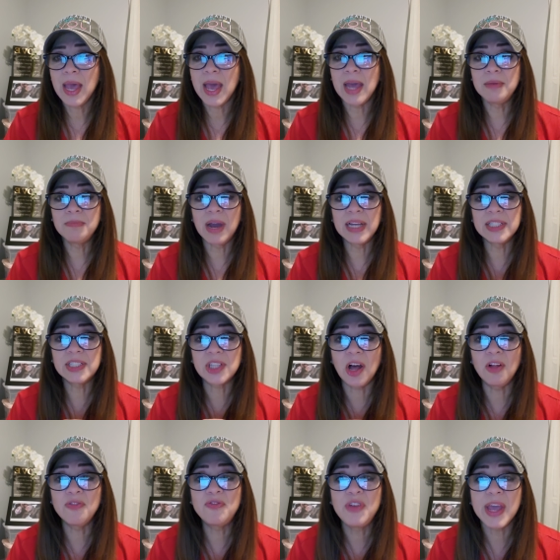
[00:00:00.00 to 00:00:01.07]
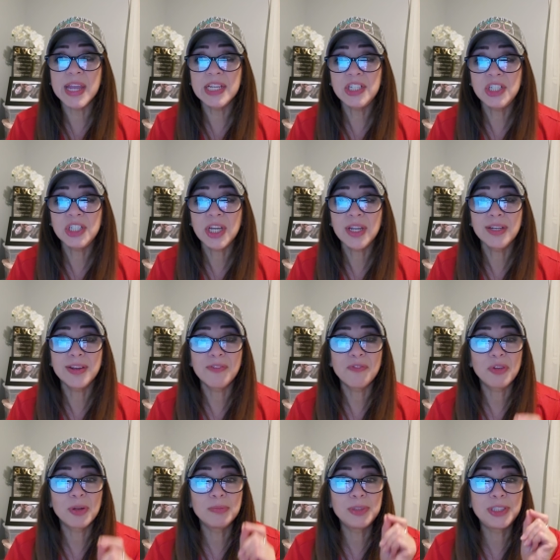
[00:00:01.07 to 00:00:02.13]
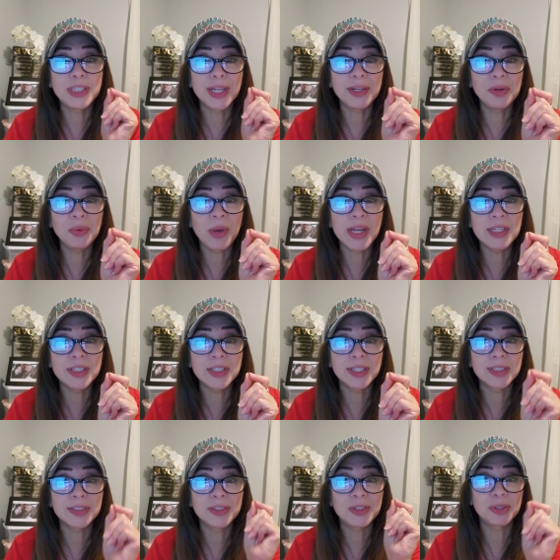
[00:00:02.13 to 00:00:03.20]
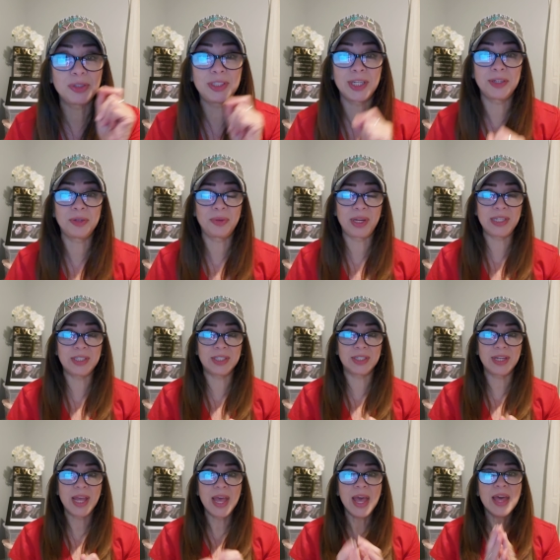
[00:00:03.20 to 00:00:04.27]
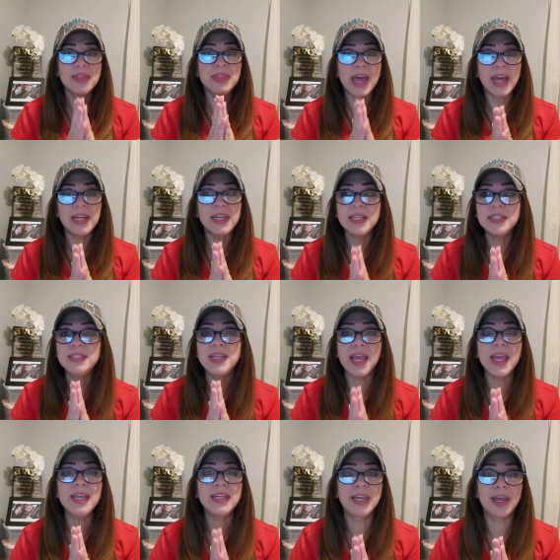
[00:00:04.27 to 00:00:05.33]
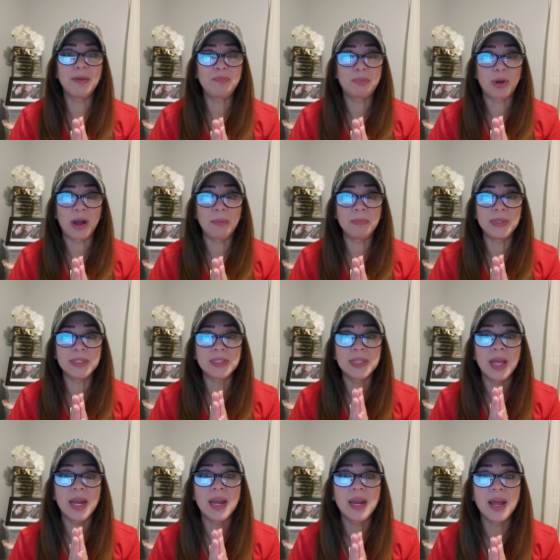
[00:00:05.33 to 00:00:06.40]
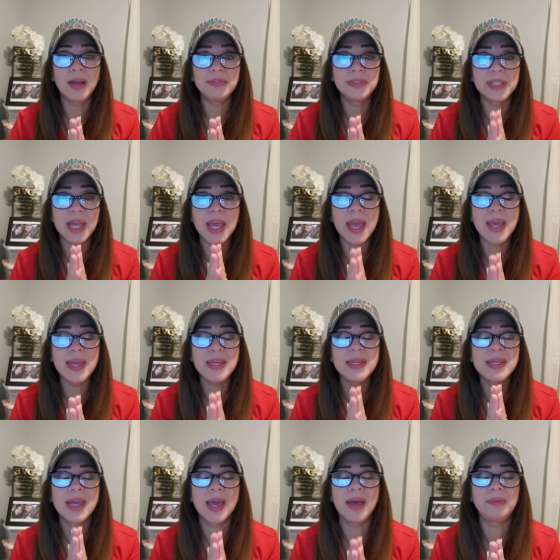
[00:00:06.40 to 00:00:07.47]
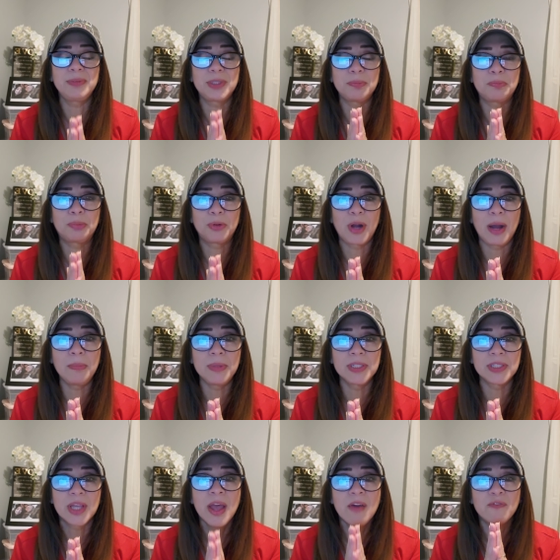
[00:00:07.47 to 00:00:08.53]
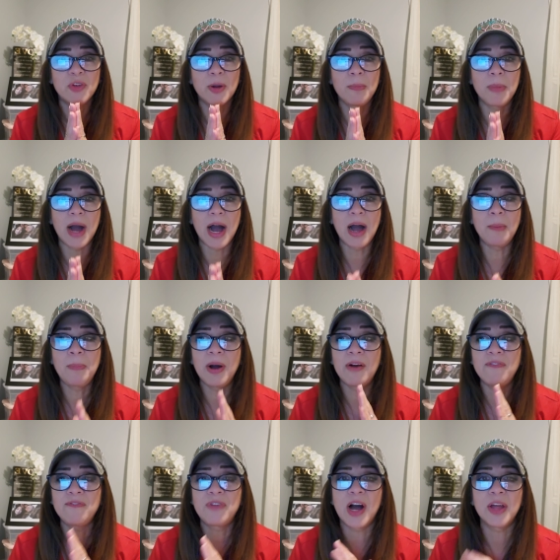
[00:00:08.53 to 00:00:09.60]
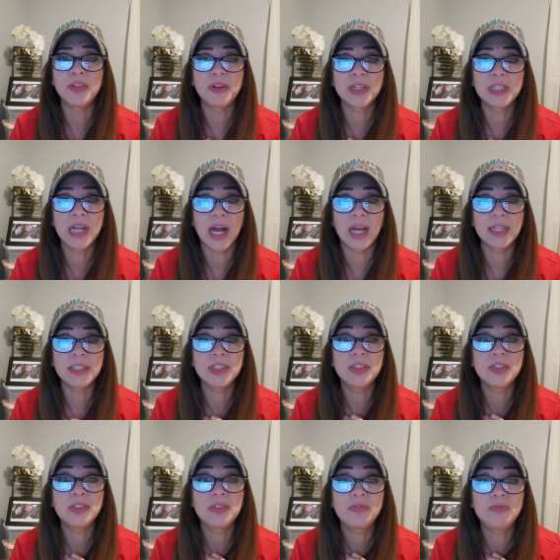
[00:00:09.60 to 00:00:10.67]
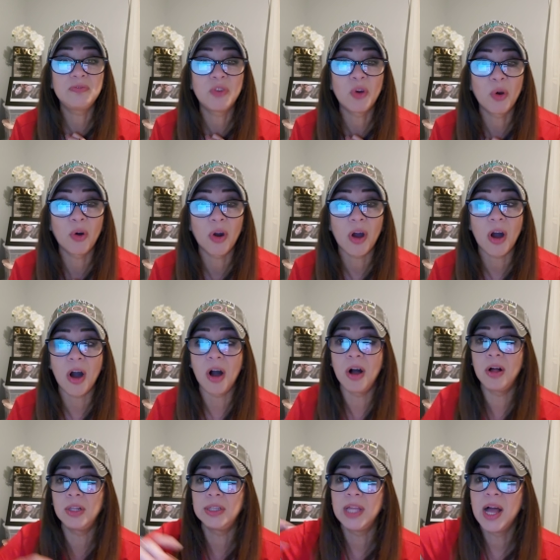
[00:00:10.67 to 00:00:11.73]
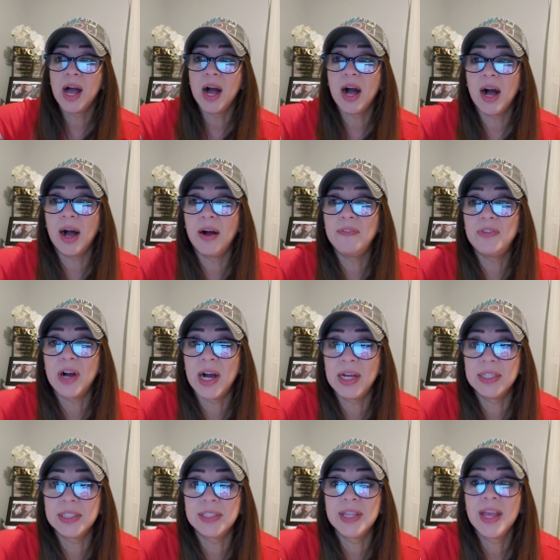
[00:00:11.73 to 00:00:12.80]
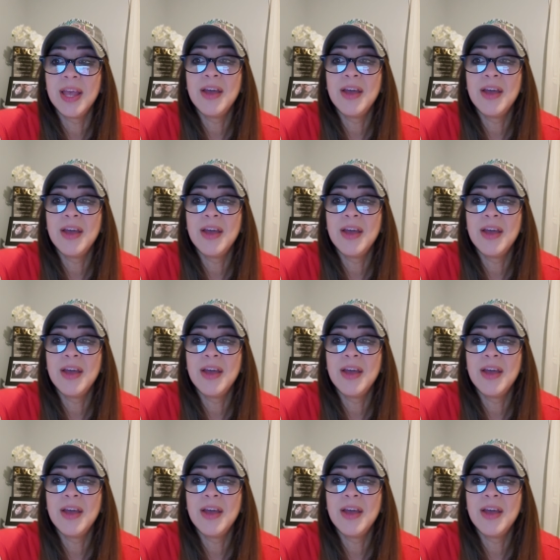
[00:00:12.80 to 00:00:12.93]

And my salvation from generation to generation. That is a kept promise, loves, a kept promise from Abba Father God for all of us,